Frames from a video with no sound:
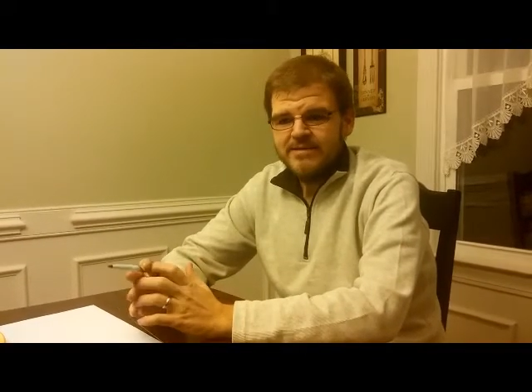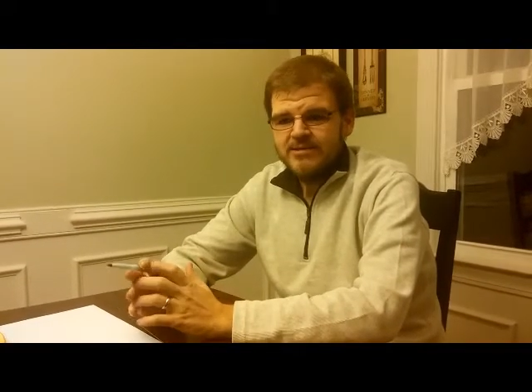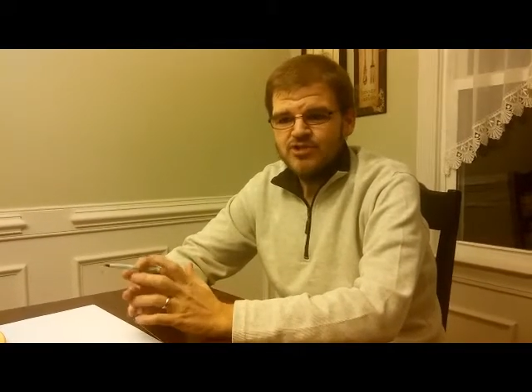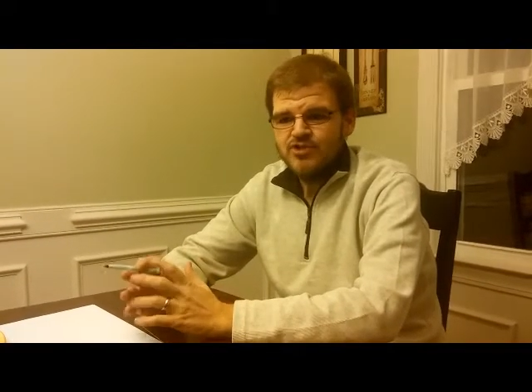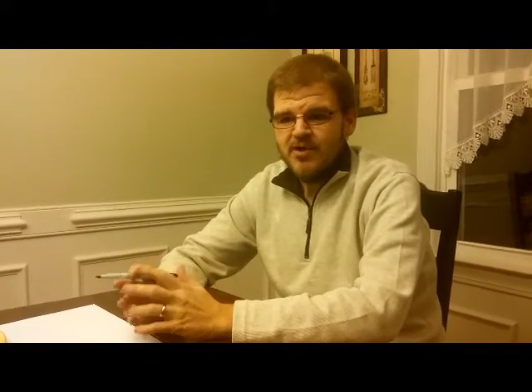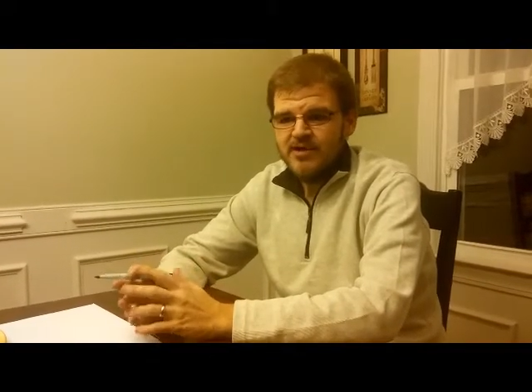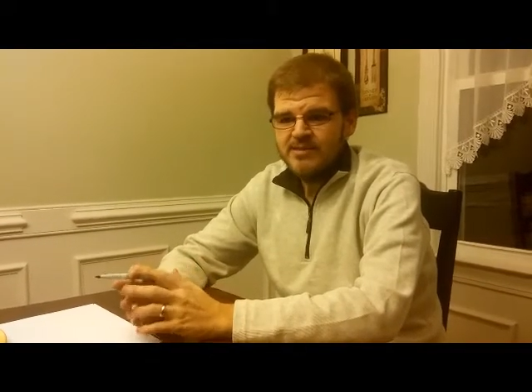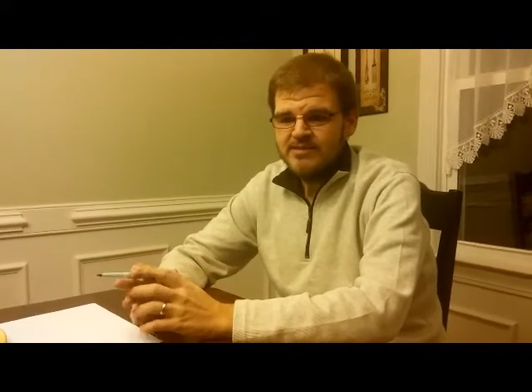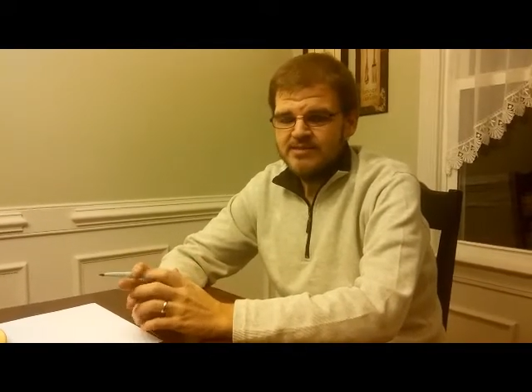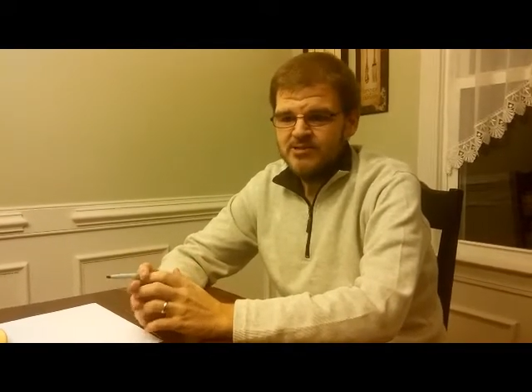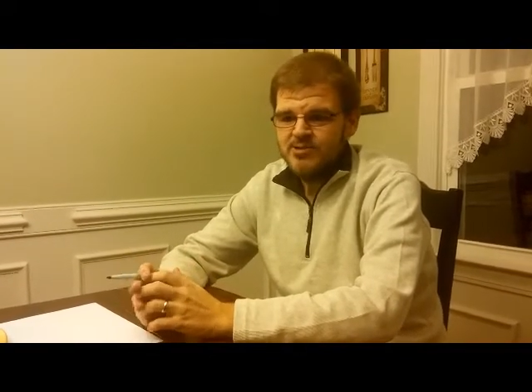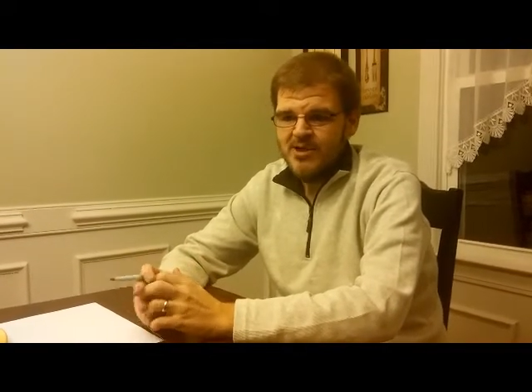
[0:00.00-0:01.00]

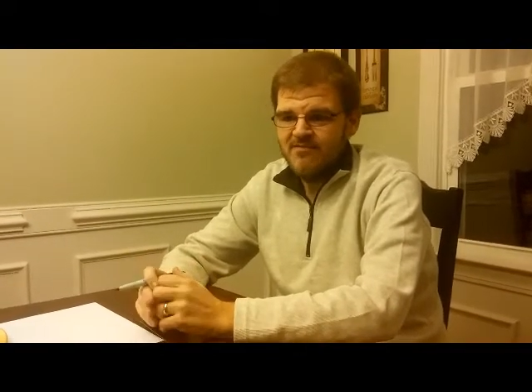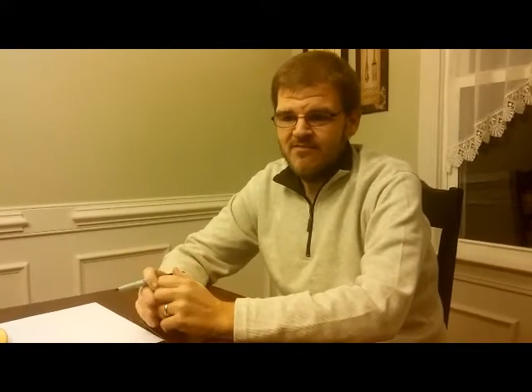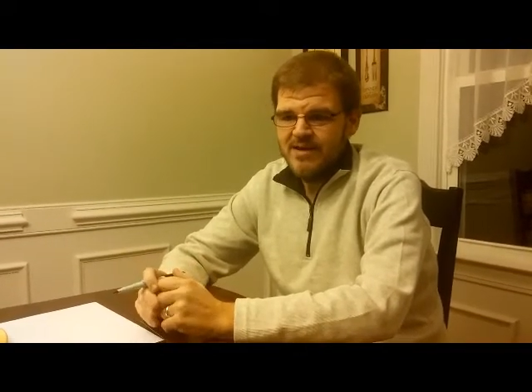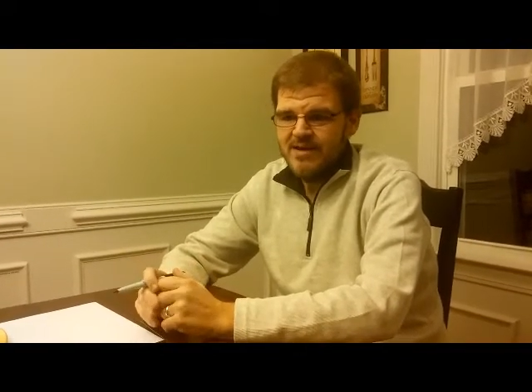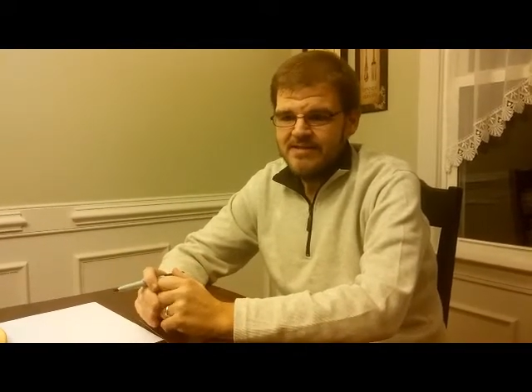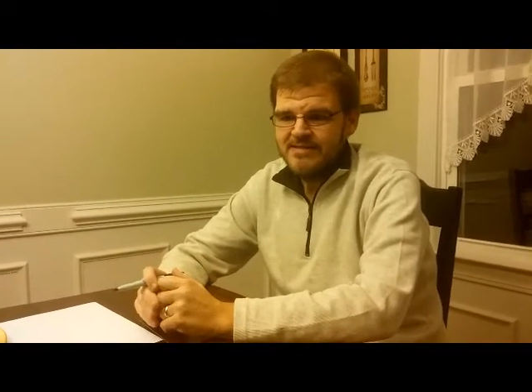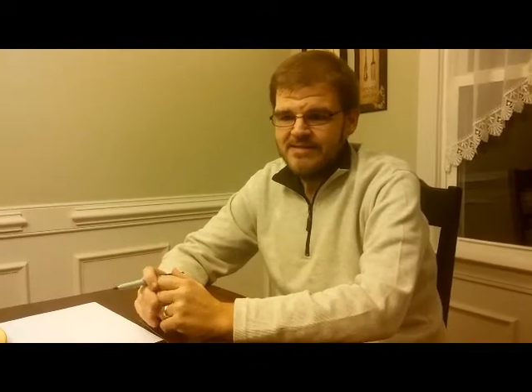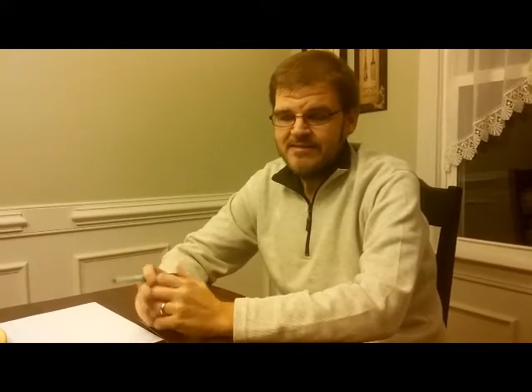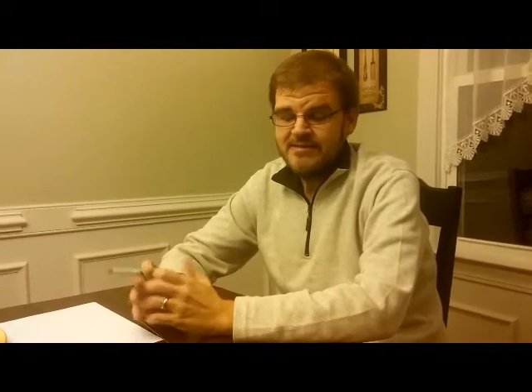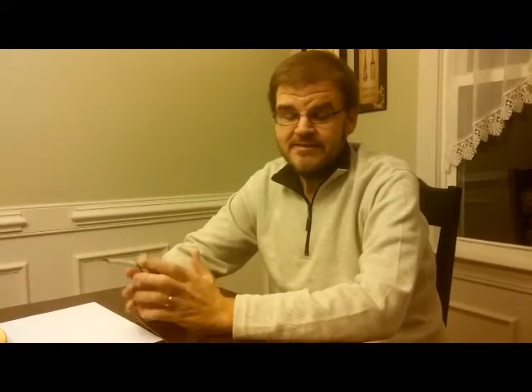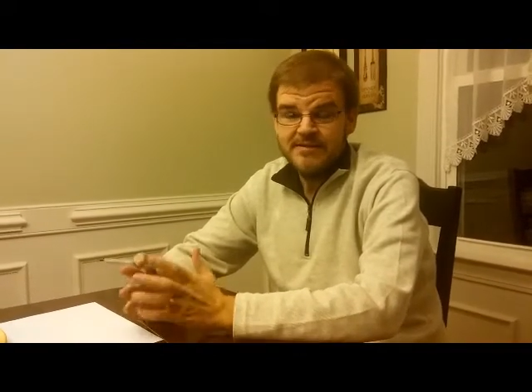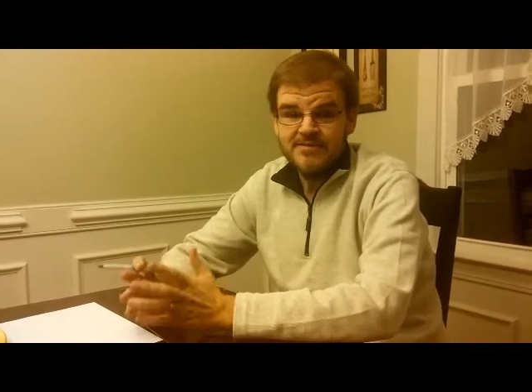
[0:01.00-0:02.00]
stress to everybody
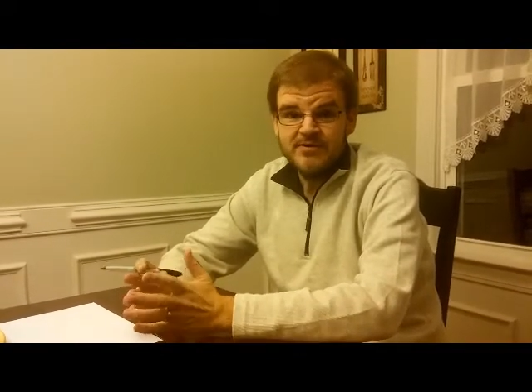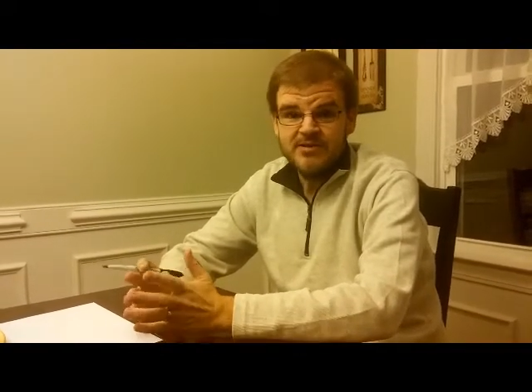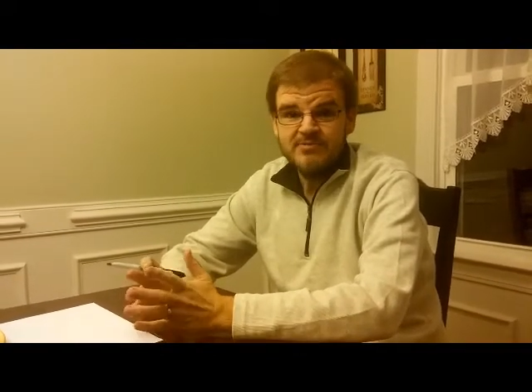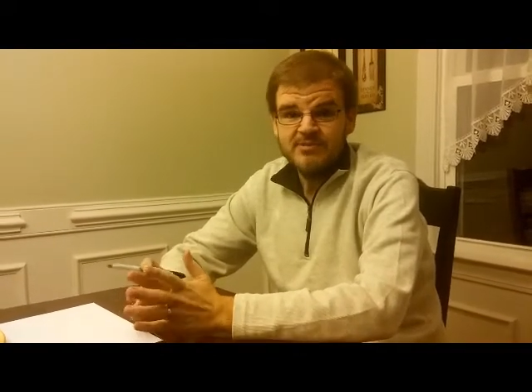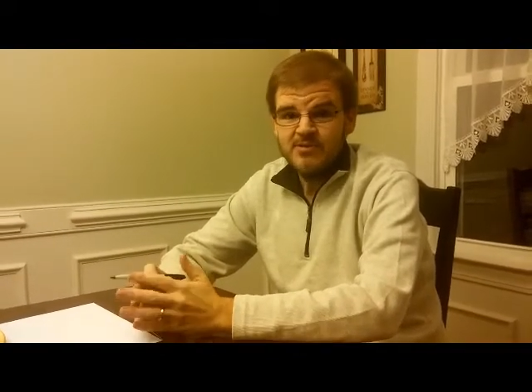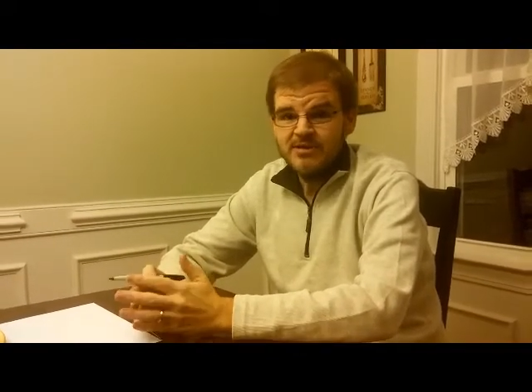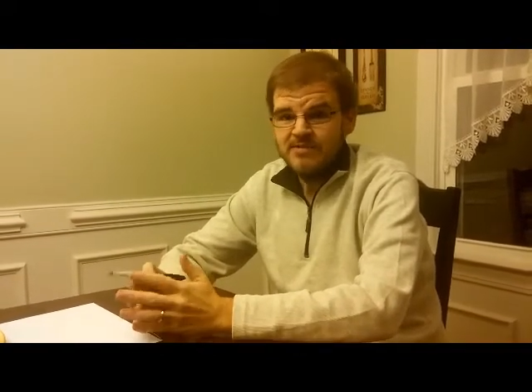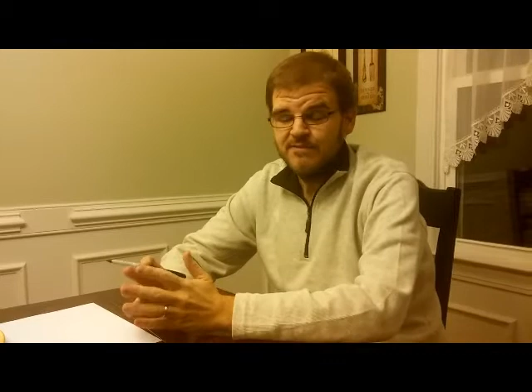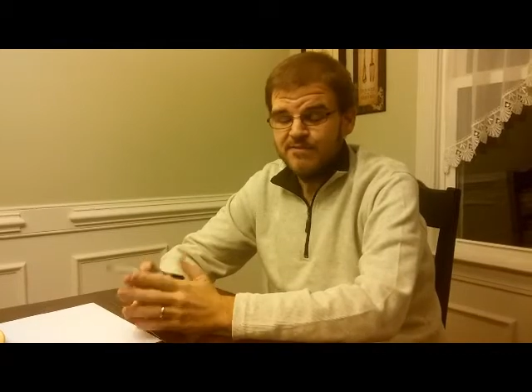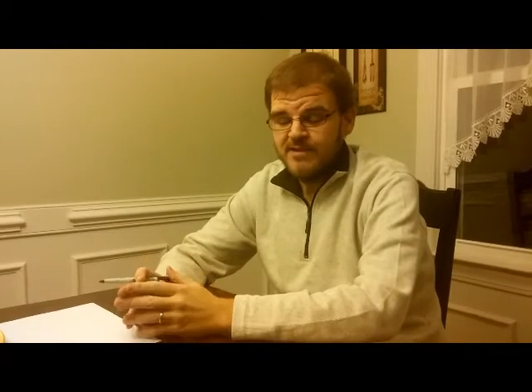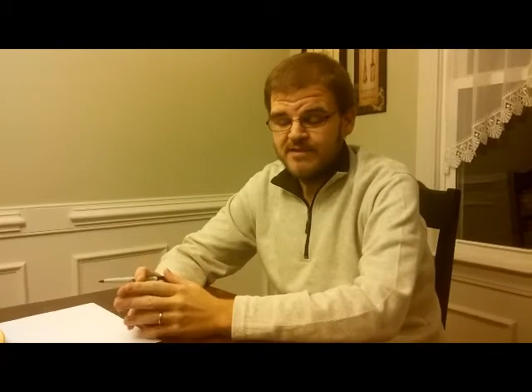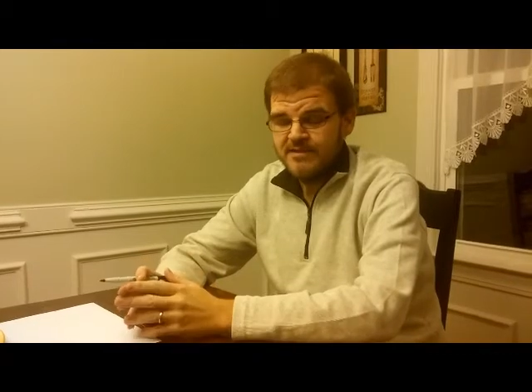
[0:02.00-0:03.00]
is the difference between
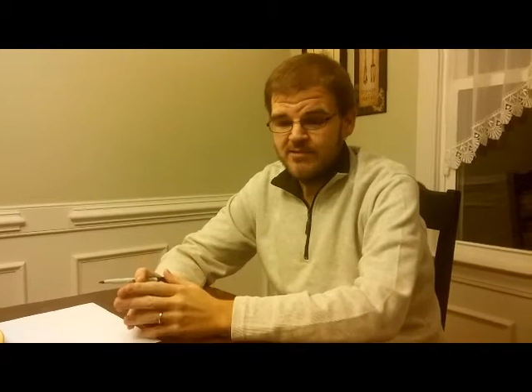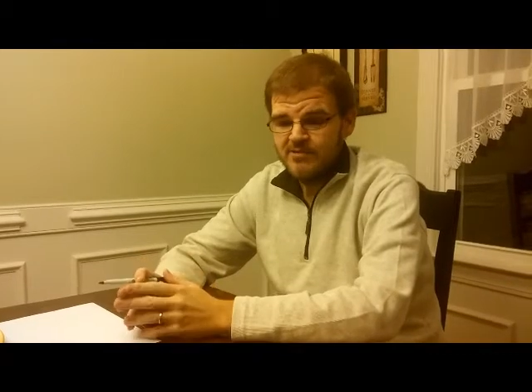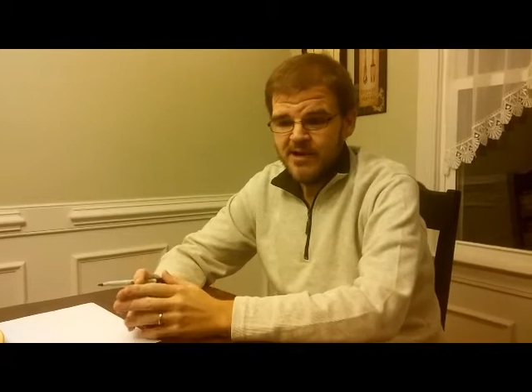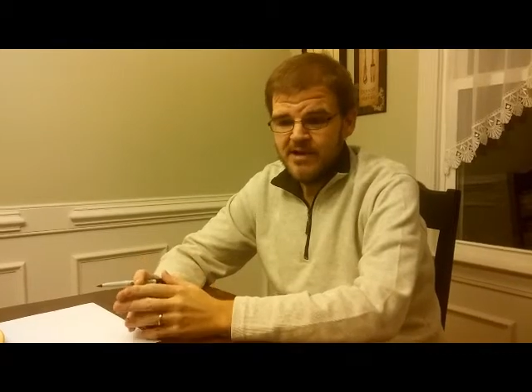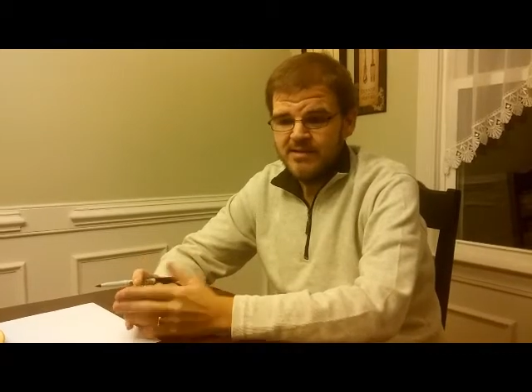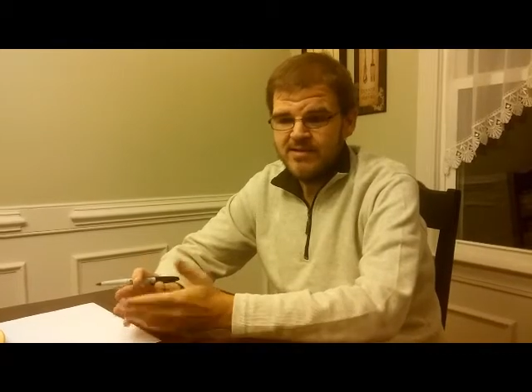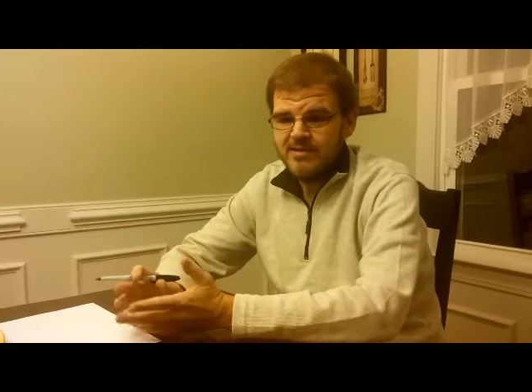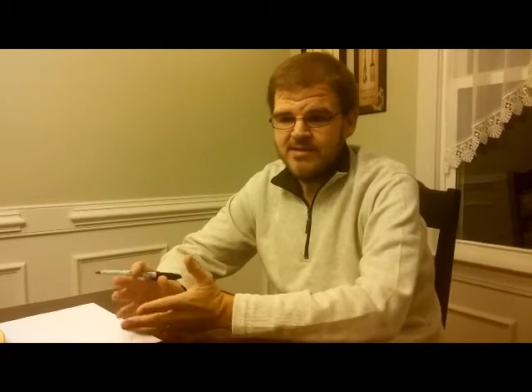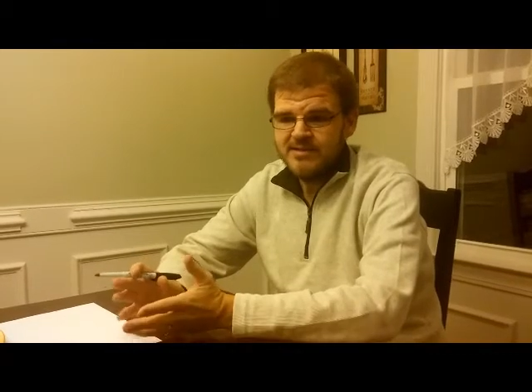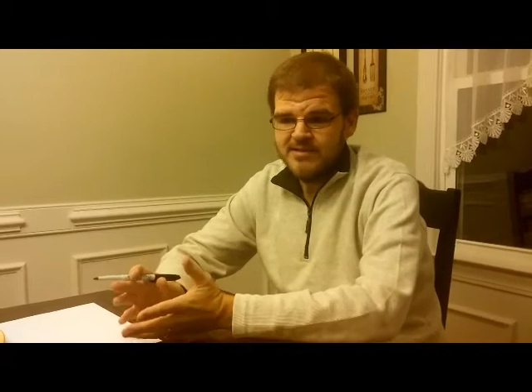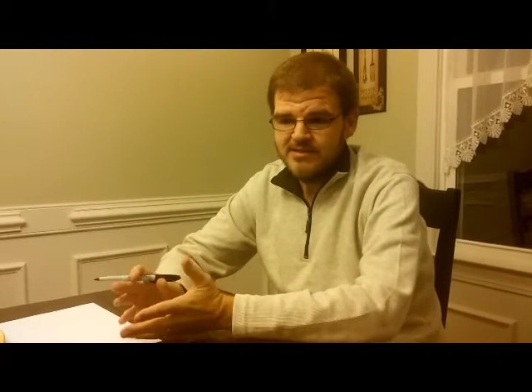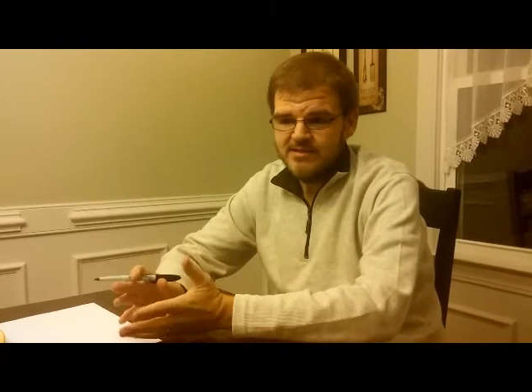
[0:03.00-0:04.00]
freezing rain
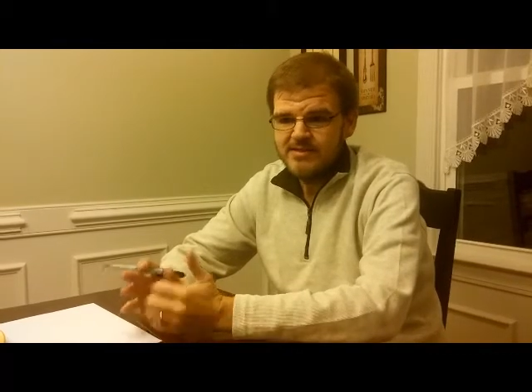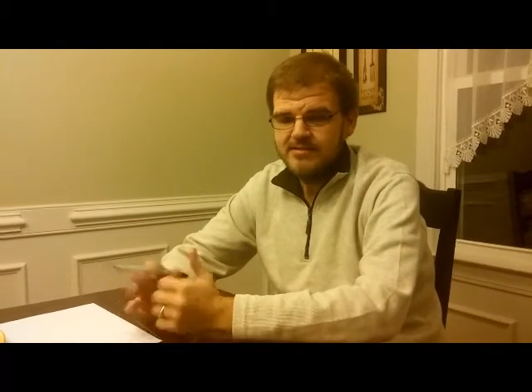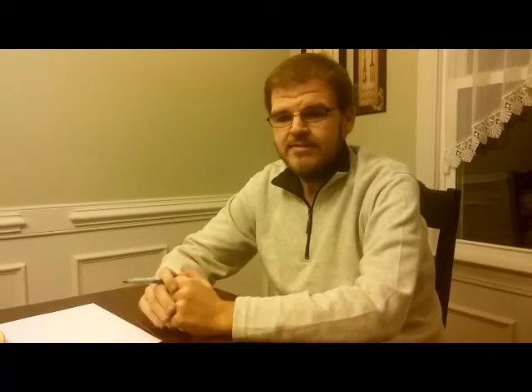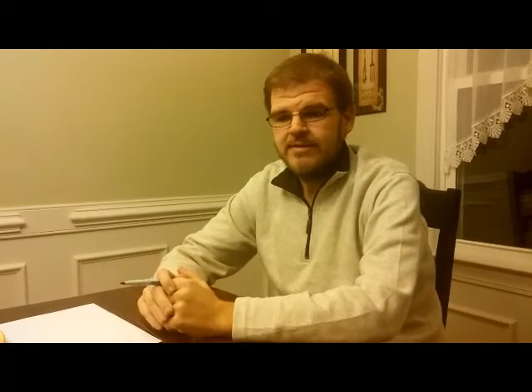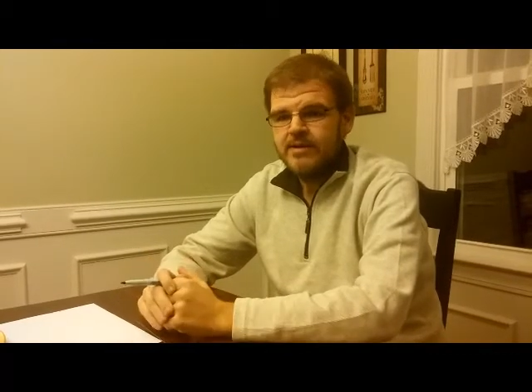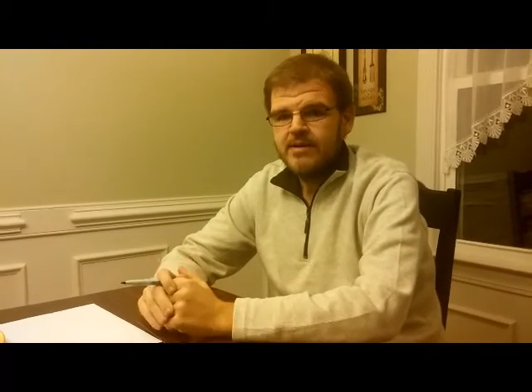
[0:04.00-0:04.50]
and sleet.